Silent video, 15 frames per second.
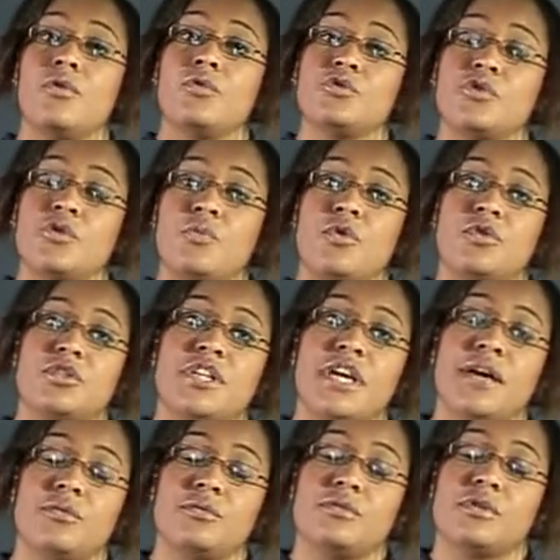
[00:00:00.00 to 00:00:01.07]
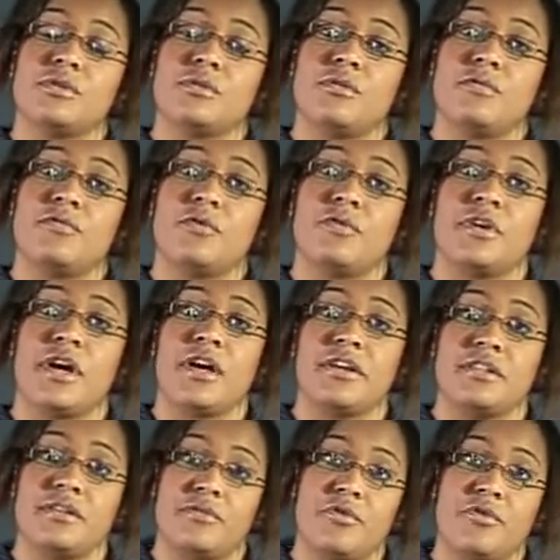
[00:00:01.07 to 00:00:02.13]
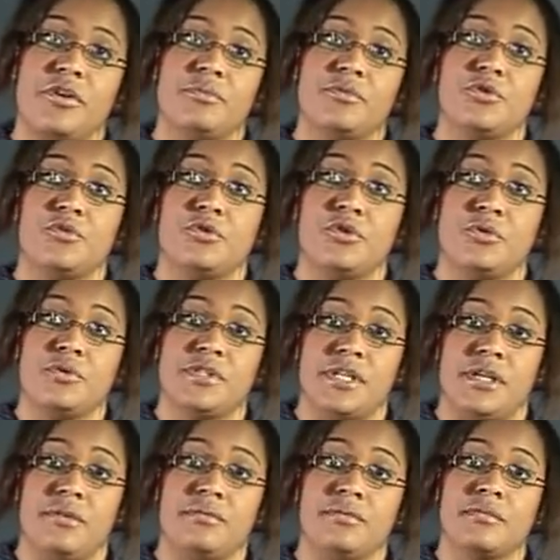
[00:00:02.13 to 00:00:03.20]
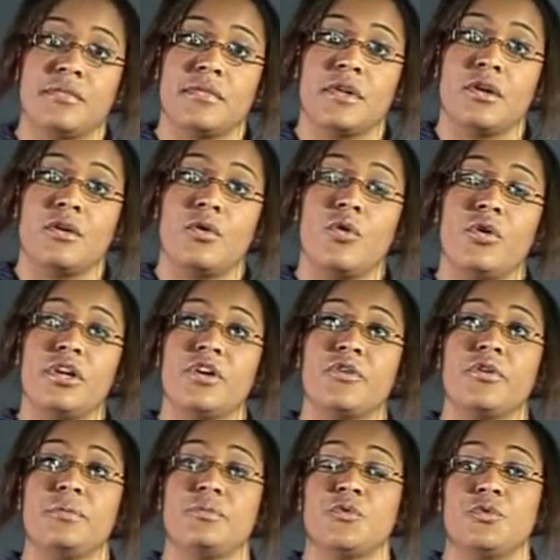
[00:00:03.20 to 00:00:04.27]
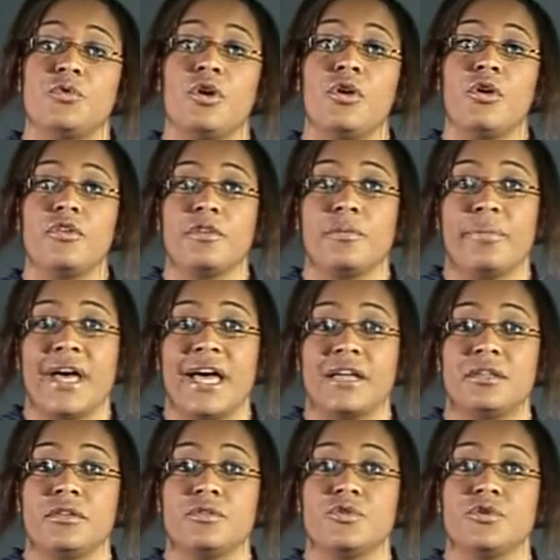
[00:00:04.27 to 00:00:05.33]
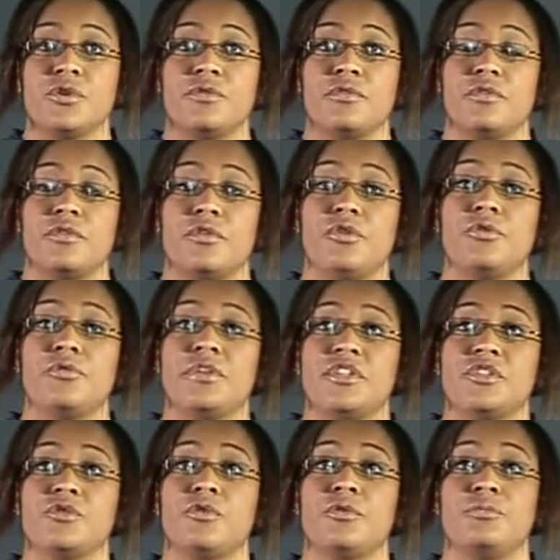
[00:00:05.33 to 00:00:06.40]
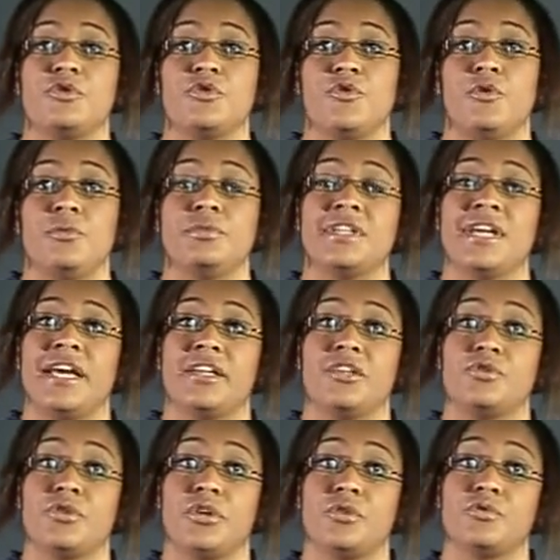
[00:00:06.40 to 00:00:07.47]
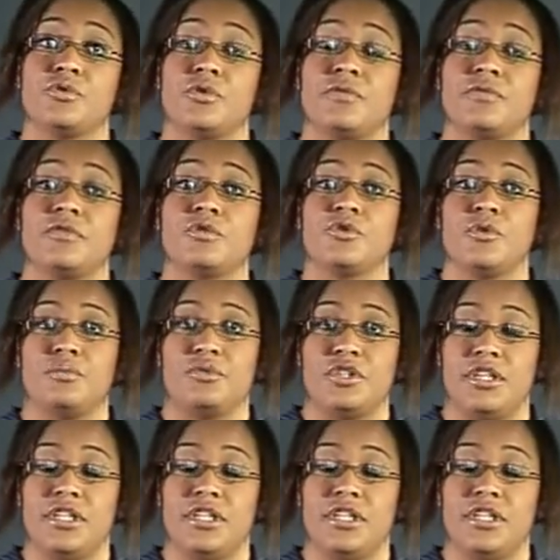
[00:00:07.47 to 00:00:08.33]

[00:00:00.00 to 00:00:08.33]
Also watch out for the kind of creams you're using. Oily creams will clog the pad so that the urine is not absorbed and it trickles off the top